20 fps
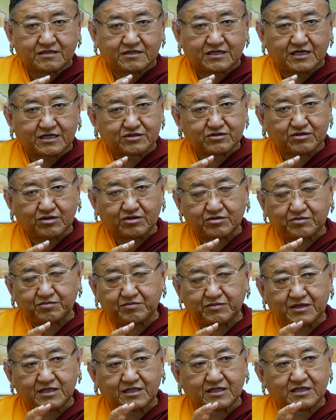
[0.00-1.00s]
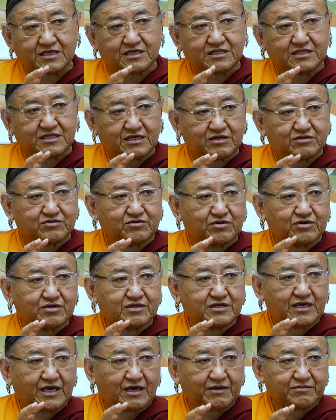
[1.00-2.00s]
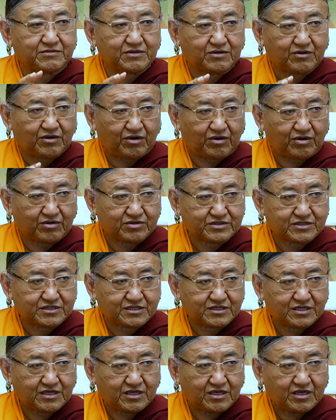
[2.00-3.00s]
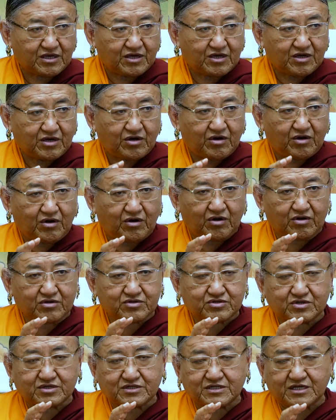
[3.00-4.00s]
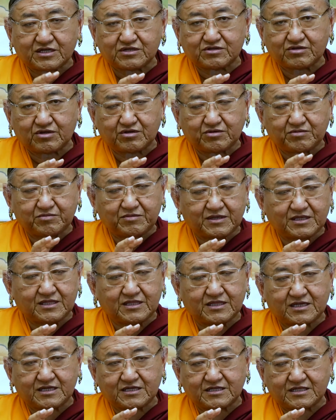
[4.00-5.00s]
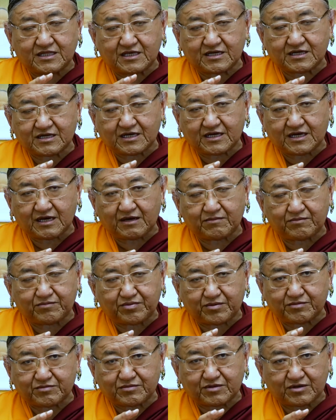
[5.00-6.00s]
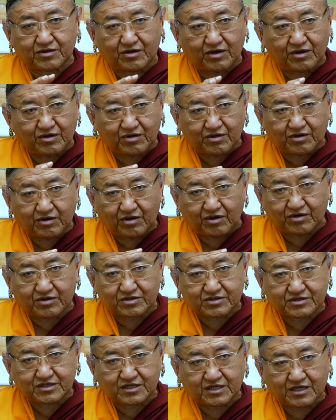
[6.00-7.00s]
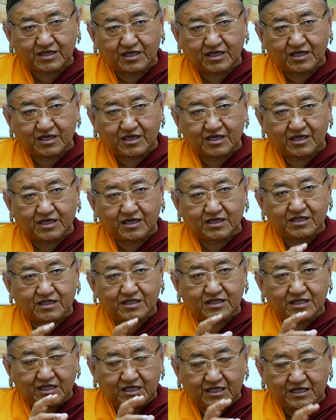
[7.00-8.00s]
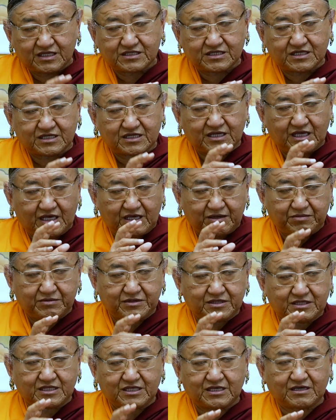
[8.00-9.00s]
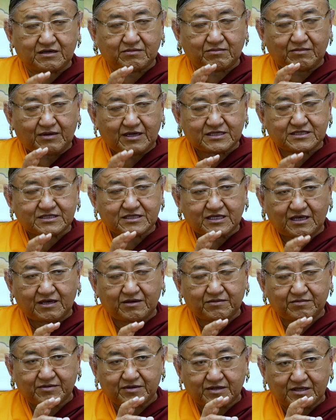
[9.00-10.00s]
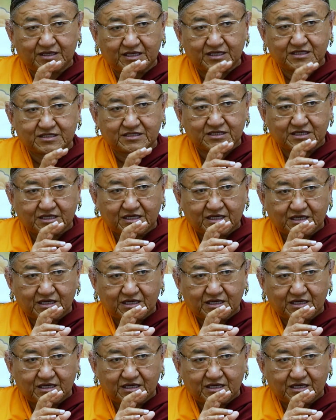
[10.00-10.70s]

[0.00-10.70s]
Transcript: does not mean that they don't have the cause. Also does not mean that they come from the wrong cause. Each and everything must have its